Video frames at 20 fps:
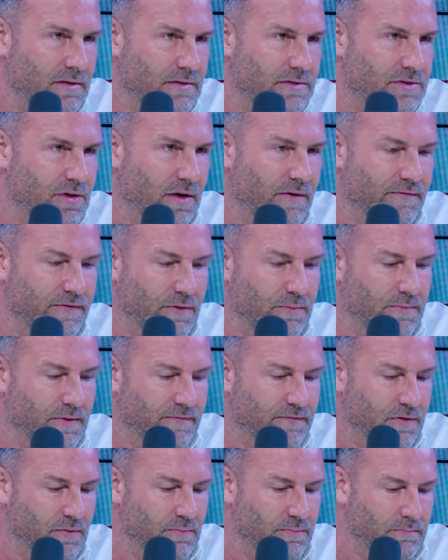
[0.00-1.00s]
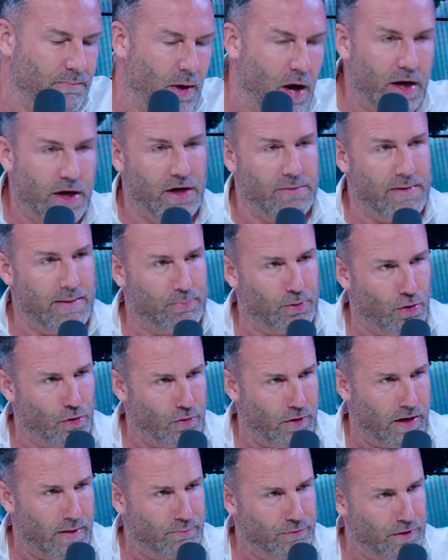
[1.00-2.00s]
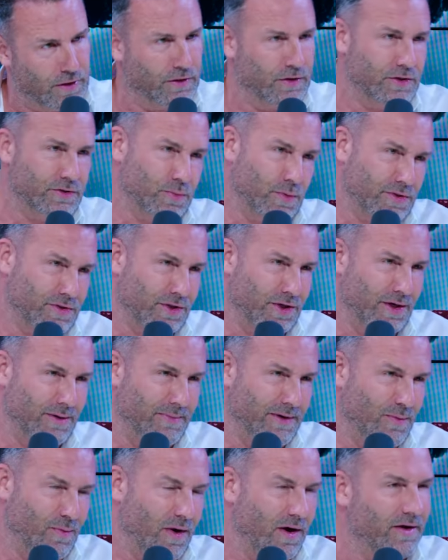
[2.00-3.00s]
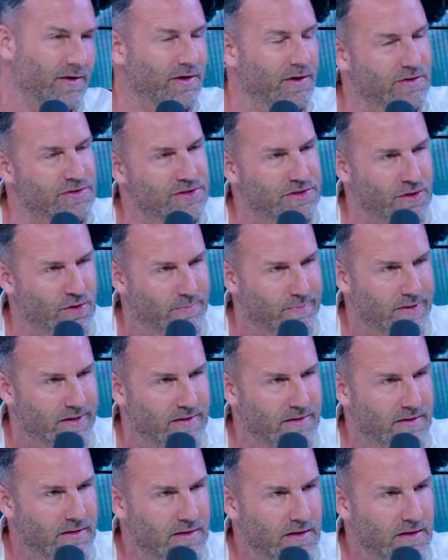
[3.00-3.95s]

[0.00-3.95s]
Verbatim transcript: So yeah. if you if you bought into my program thinking this wasn't going to be work, you're stupid.